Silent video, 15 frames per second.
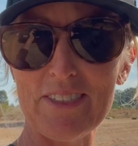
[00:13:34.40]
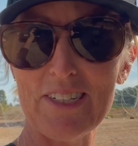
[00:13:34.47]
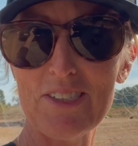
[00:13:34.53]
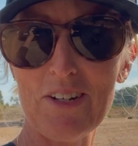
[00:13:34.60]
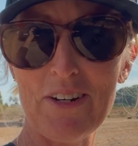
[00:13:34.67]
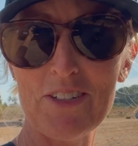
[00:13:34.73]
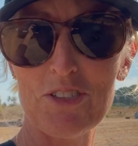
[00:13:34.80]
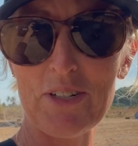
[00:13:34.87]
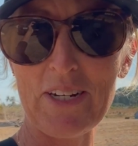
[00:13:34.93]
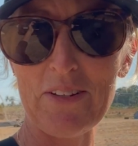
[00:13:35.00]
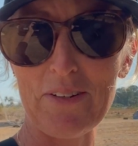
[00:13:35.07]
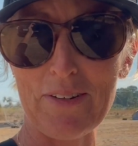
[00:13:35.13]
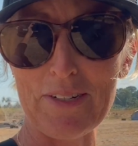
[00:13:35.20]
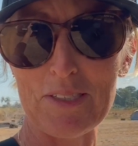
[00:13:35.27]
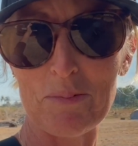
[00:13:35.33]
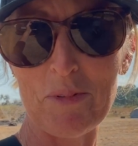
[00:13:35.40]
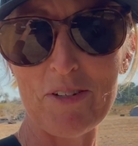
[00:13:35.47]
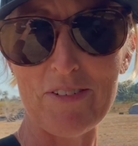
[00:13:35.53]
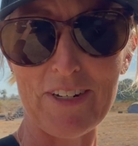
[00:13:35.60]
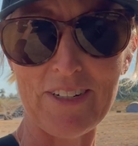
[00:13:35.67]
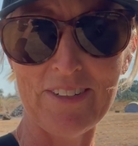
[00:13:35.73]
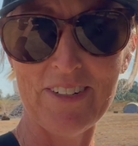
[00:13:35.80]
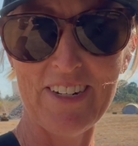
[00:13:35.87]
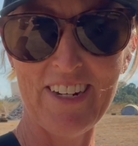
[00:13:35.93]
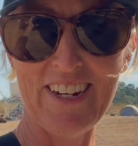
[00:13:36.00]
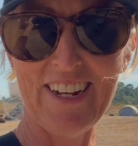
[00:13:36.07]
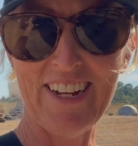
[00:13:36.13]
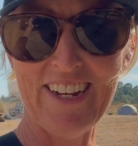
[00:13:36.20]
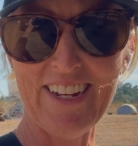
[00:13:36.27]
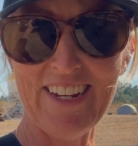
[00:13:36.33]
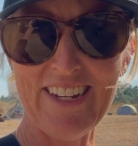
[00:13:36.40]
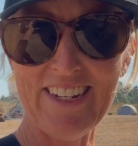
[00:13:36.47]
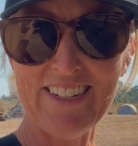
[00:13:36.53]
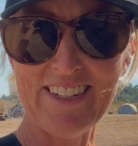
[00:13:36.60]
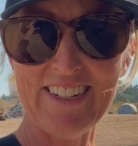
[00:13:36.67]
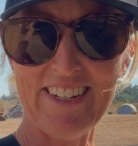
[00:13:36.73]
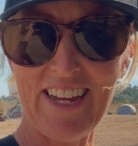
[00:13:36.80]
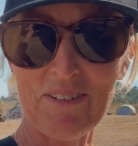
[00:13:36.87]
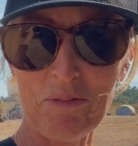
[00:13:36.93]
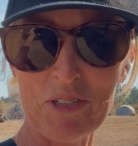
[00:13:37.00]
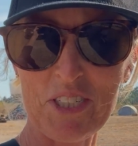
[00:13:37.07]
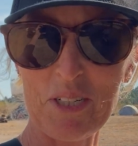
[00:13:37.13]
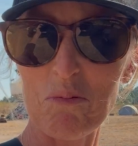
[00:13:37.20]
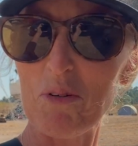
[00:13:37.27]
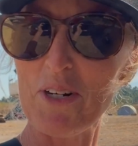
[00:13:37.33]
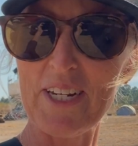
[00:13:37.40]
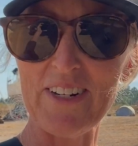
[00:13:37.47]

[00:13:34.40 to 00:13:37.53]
It's on a trailer and it's moving. And we're still working